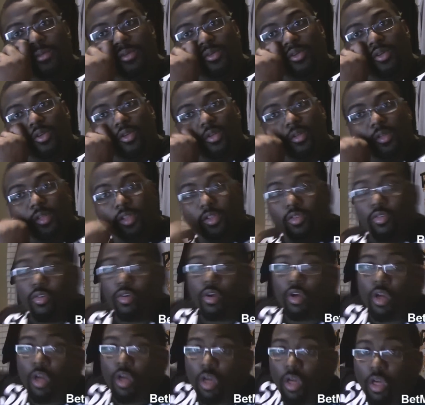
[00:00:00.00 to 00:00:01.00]

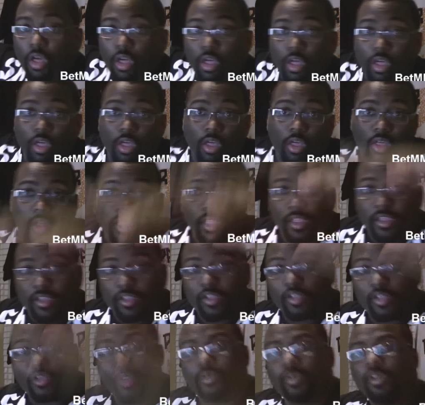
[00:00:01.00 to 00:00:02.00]

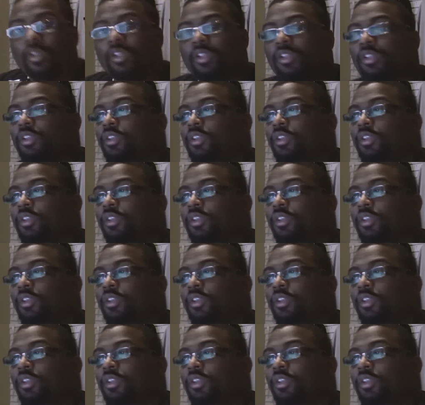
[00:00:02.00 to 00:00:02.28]
Whoa,